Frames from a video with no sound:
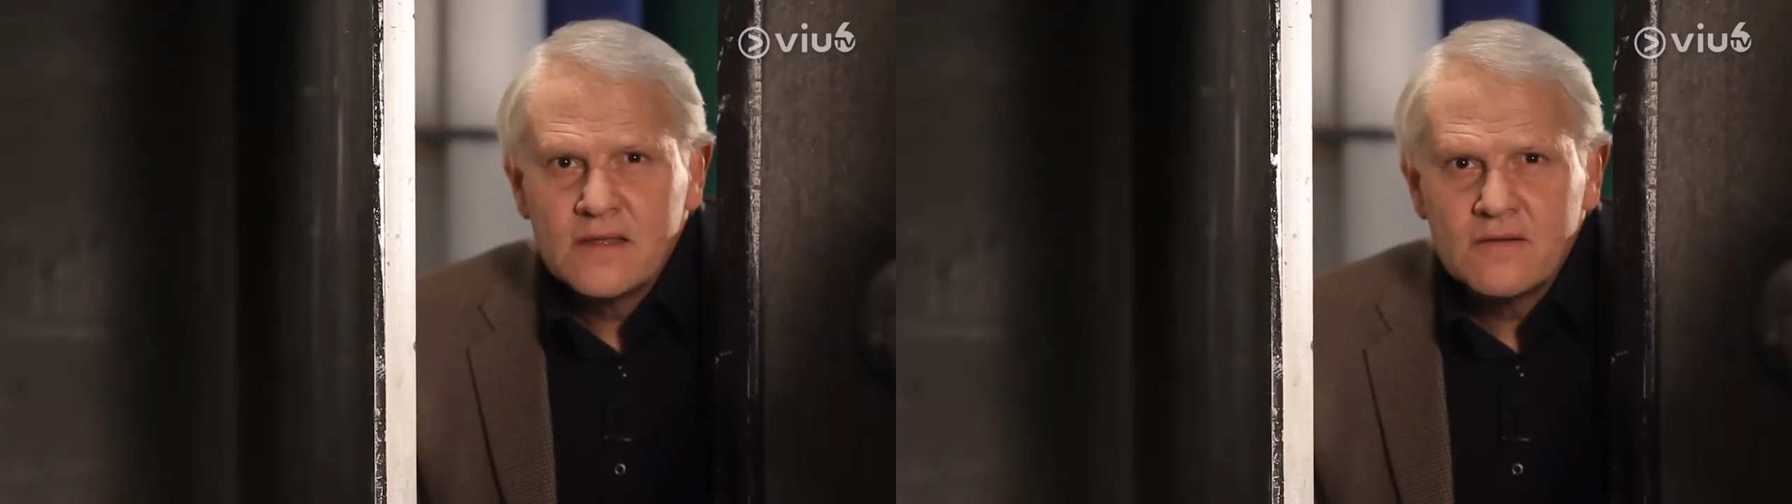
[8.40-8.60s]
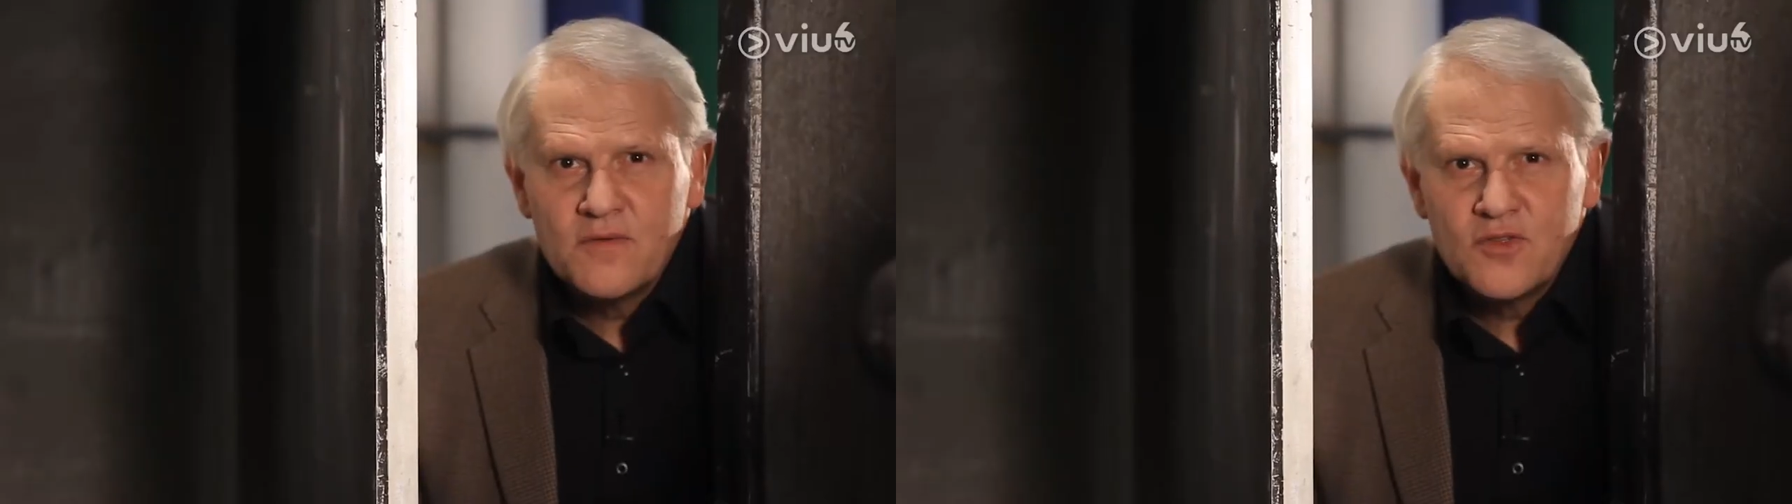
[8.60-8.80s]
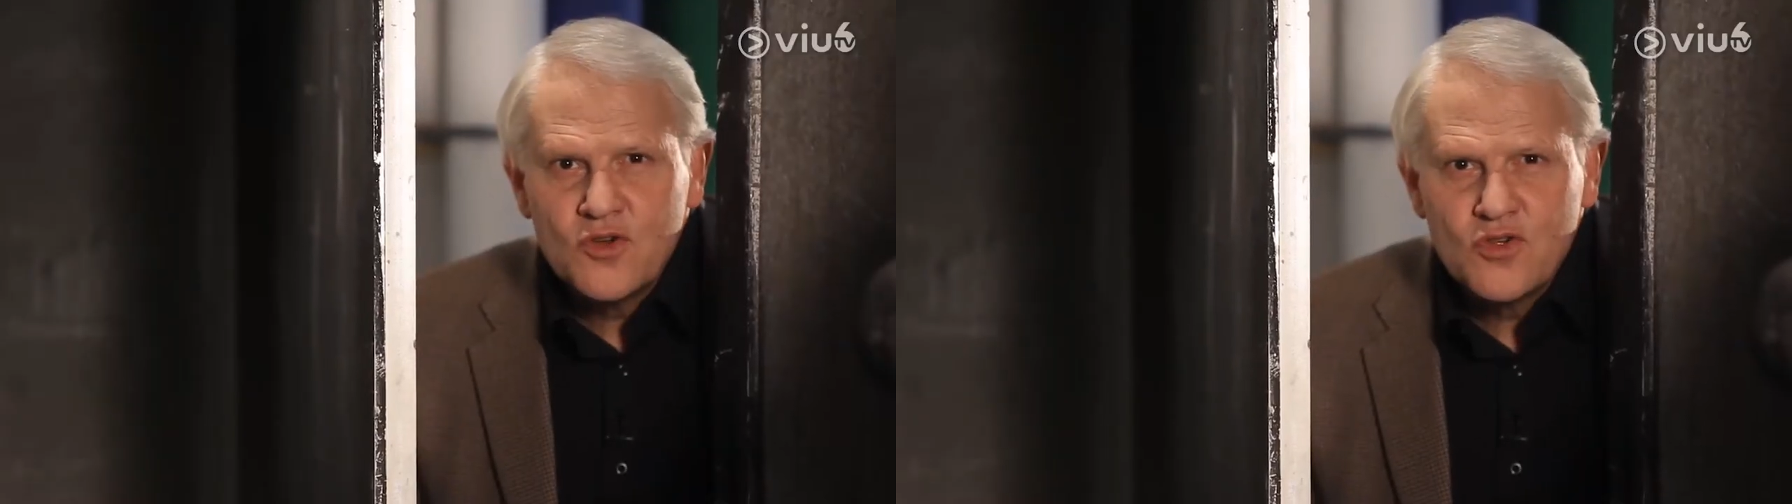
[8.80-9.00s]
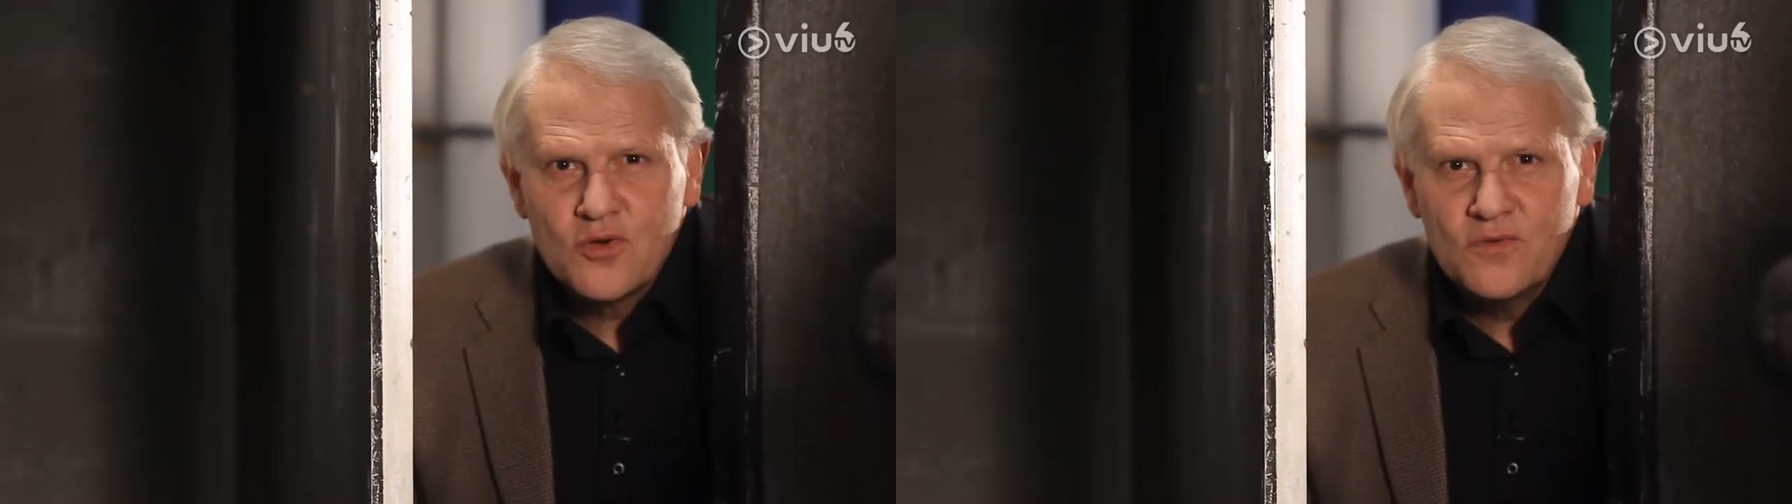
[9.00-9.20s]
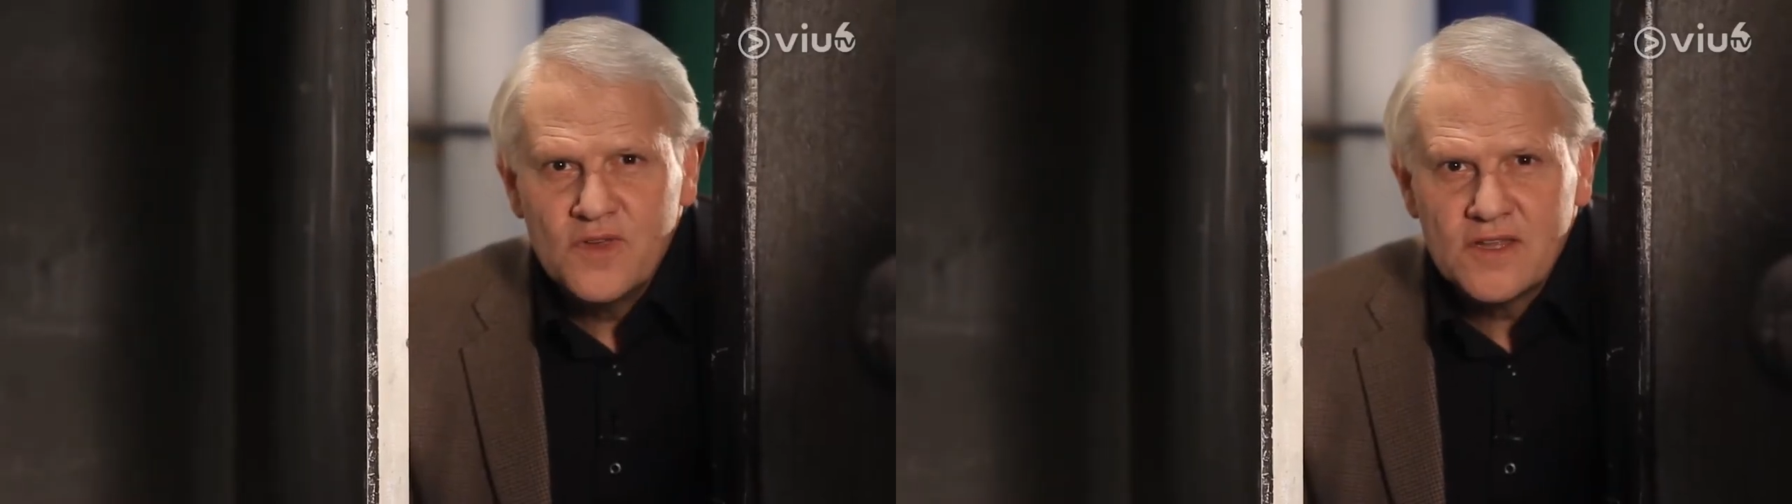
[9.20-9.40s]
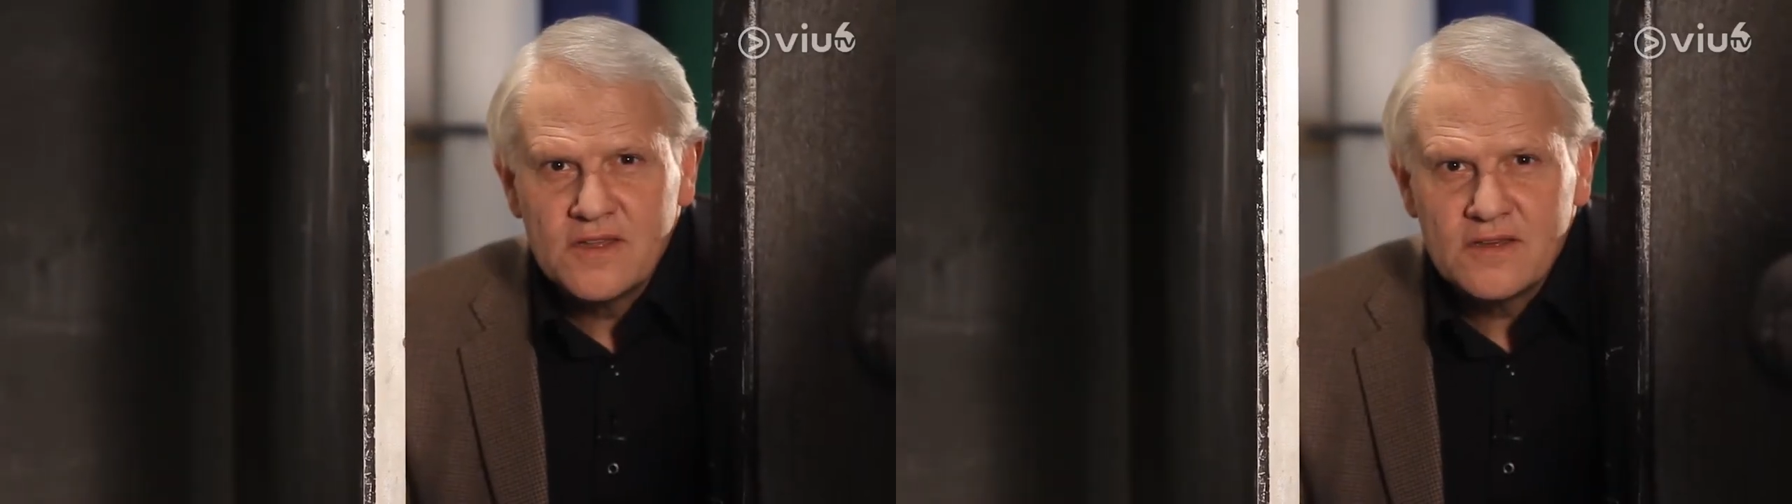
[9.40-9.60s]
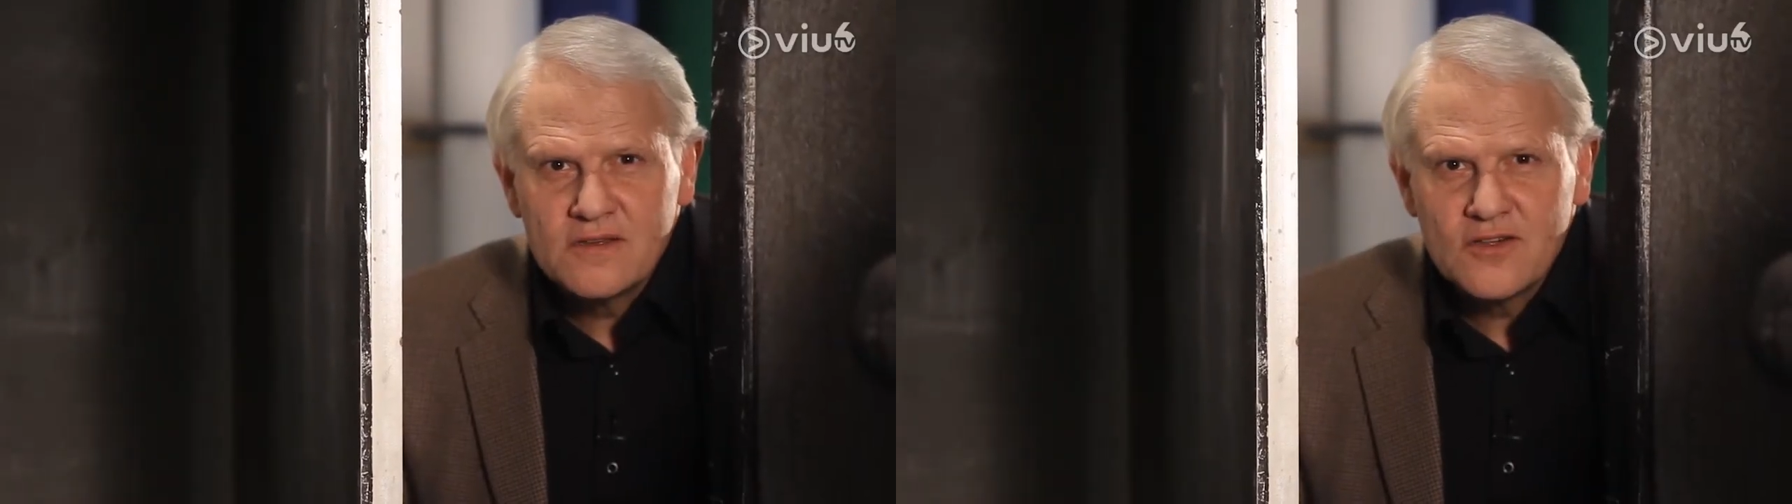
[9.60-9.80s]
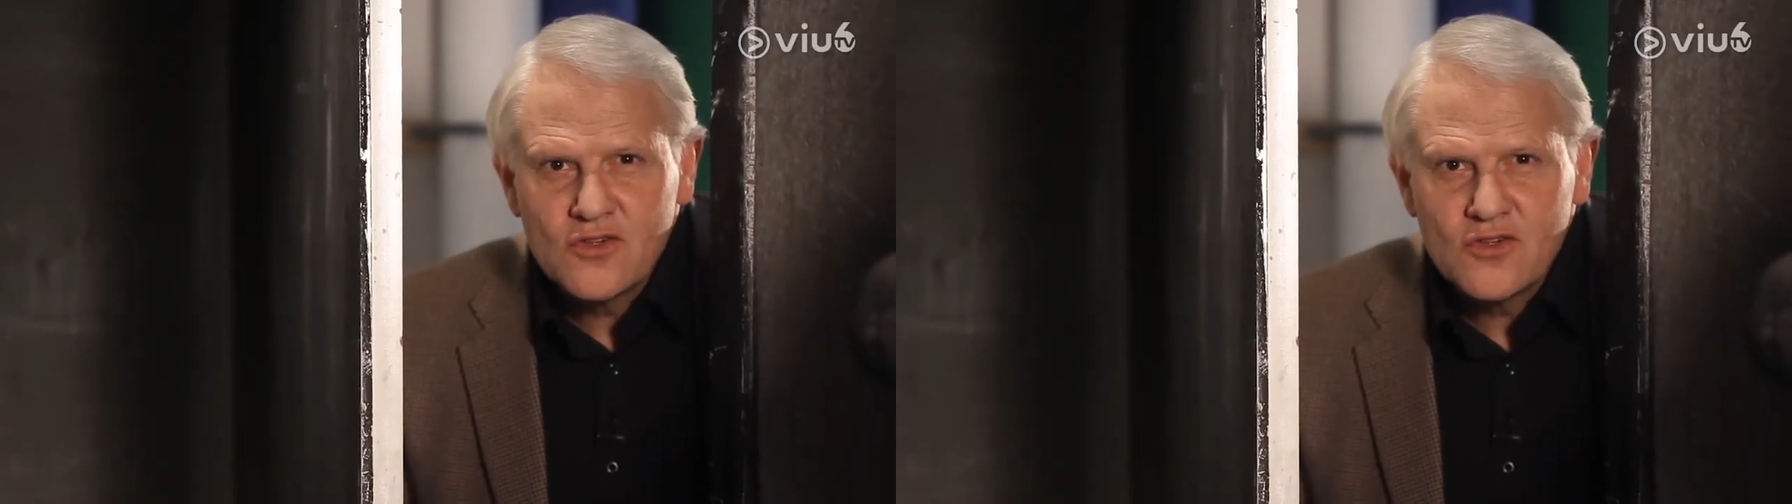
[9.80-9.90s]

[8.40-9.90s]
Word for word: Are you still sure